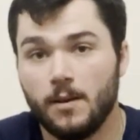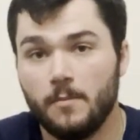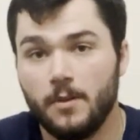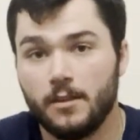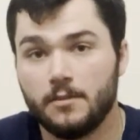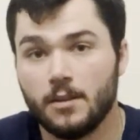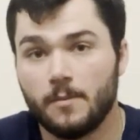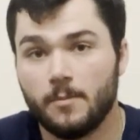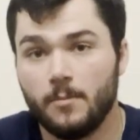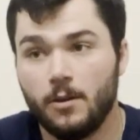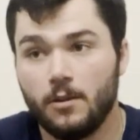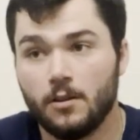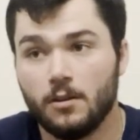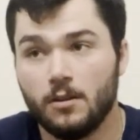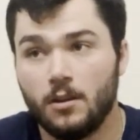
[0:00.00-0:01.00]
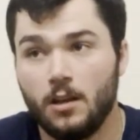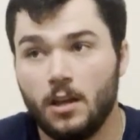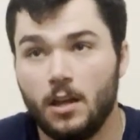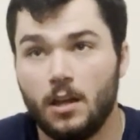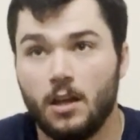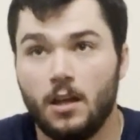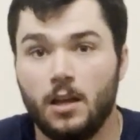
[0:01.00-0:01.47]
big stepper motor
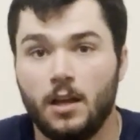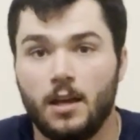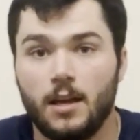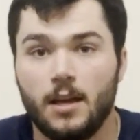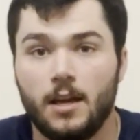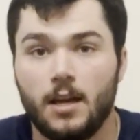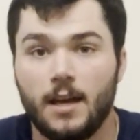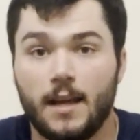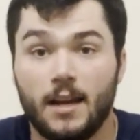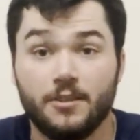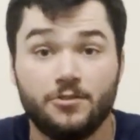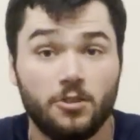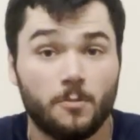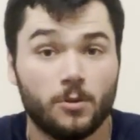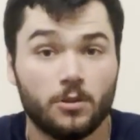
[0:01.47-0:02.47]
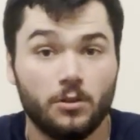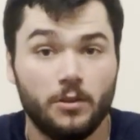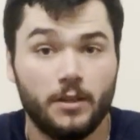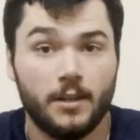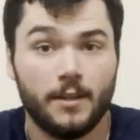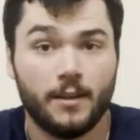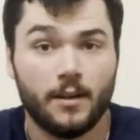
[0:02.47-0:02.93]
and I super
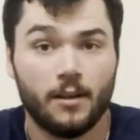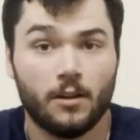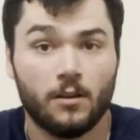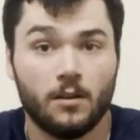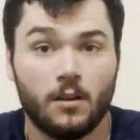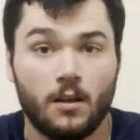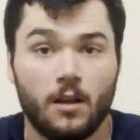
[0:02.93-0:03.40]
glued it in there.